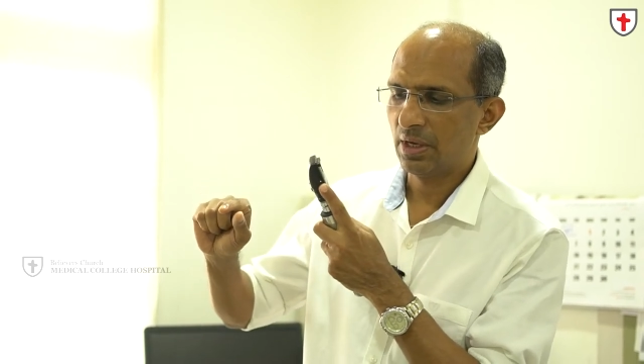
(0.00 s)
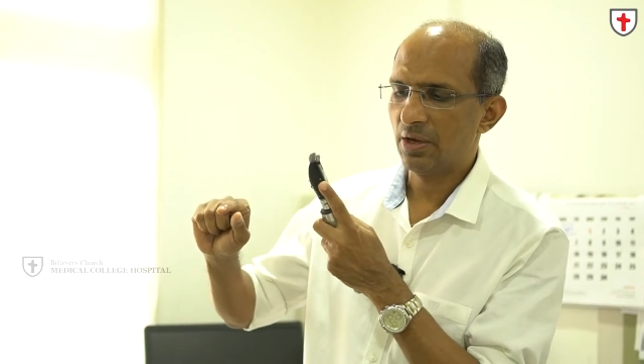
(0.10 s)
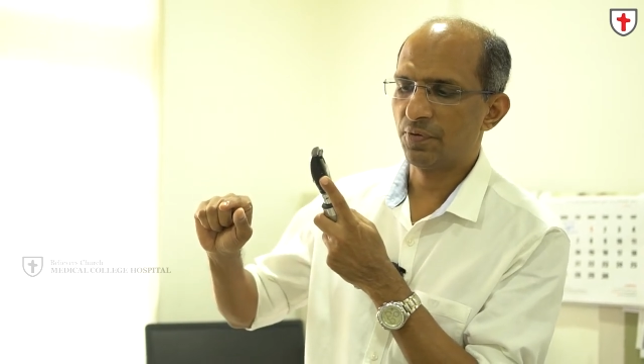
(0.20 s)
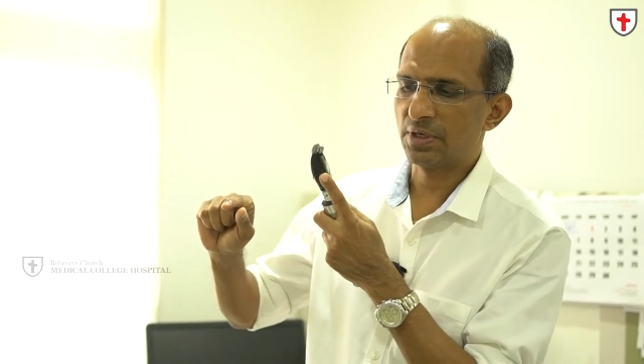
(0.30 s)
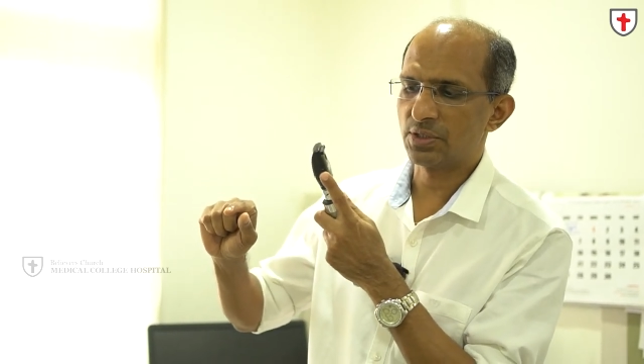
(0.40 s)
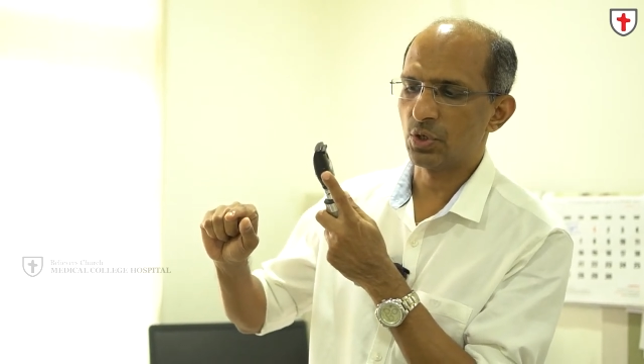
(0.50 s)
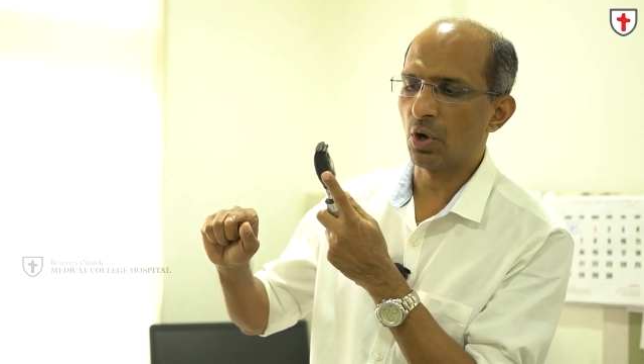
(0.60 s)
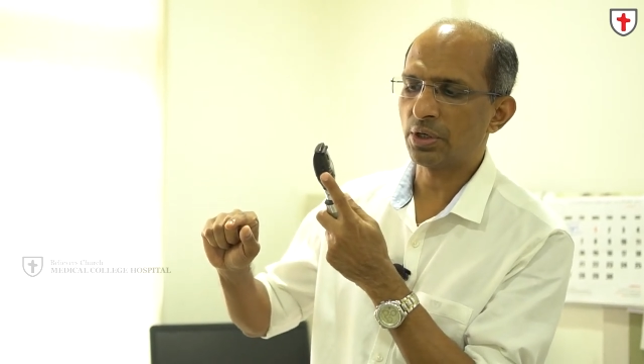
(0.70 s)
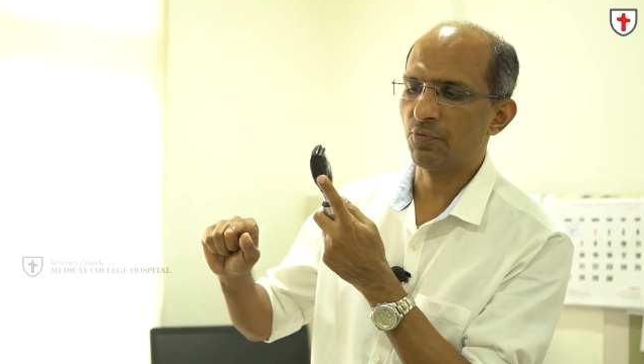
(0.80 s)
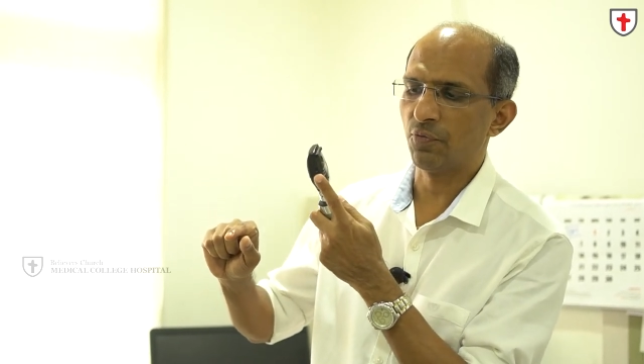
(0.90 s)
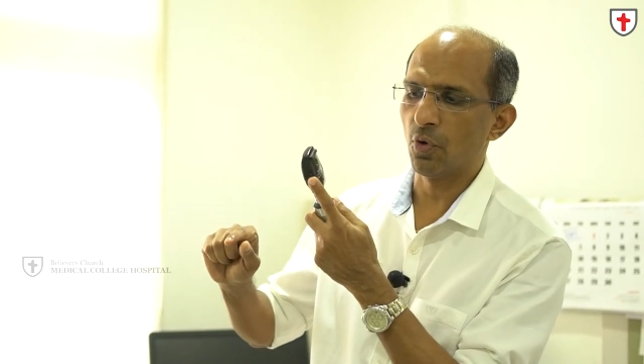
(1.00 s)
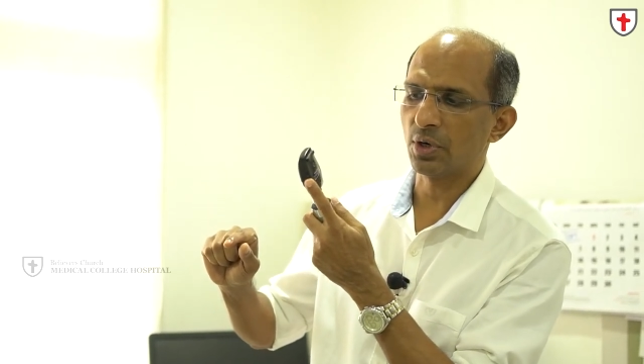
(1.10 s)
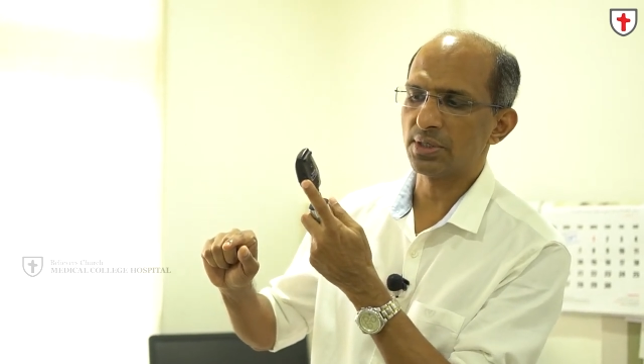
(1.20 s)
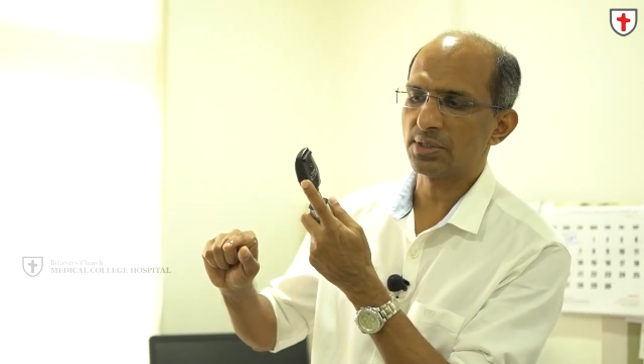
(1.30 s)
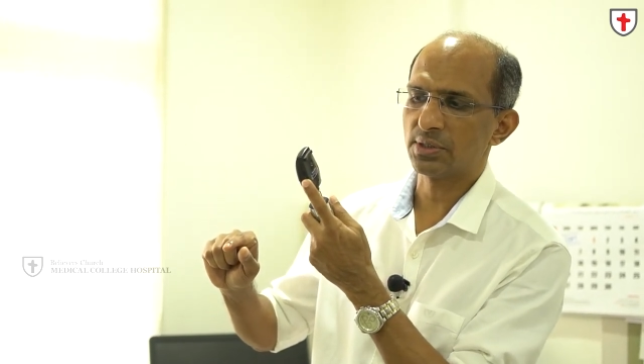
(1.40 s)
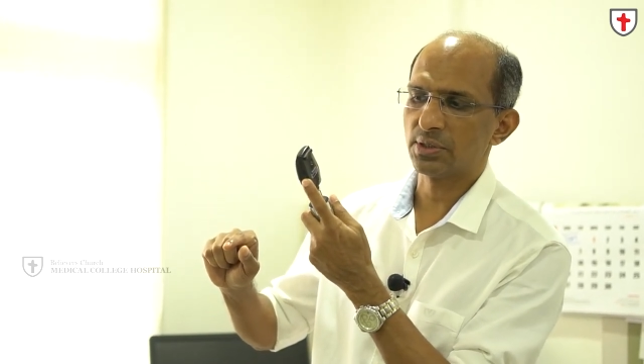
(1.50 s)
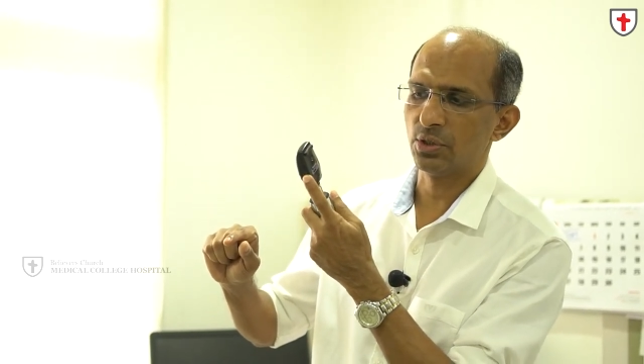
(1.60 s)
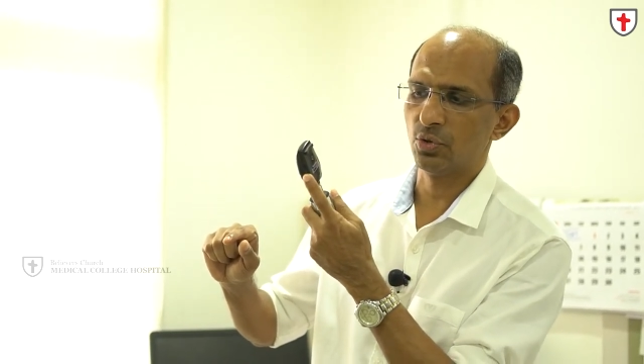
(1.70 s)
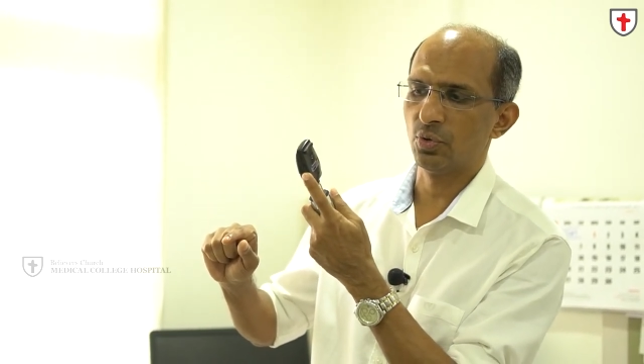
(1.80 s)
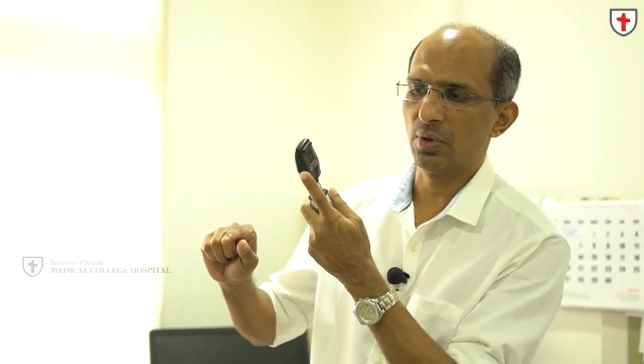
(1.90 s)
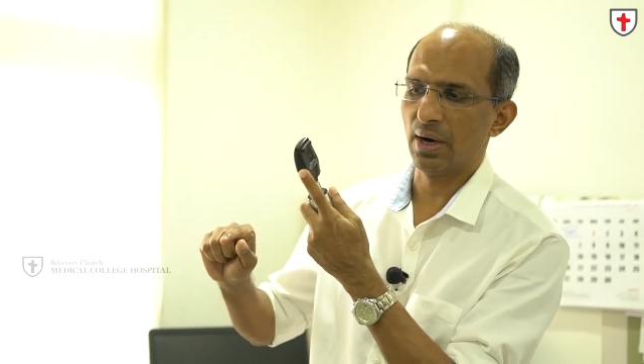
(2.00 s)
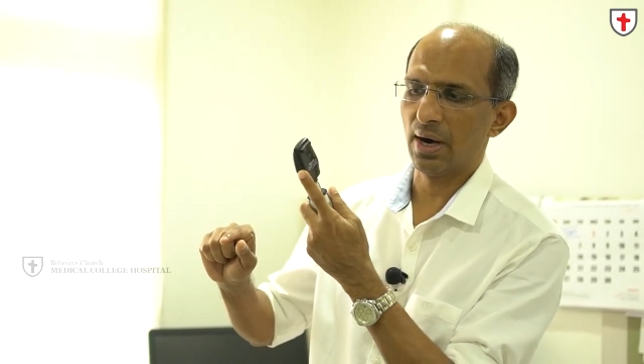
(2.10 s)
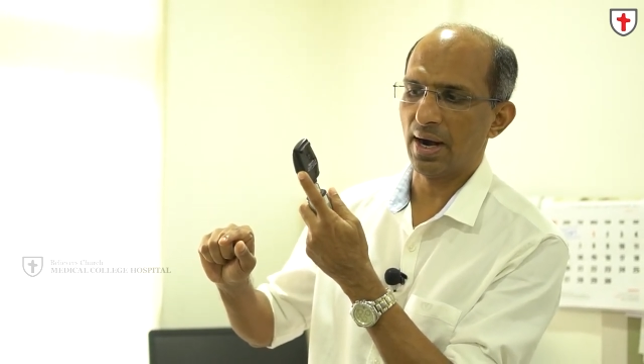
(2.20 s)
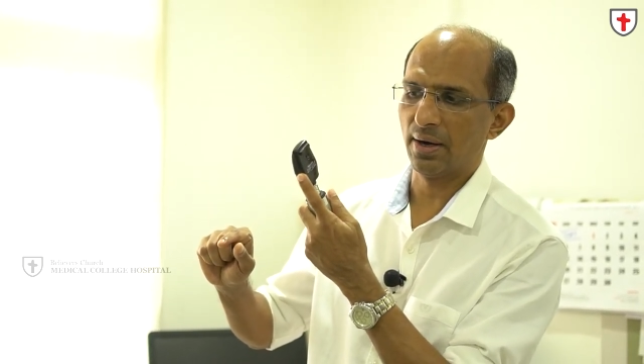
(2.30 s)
If it is not in focus, you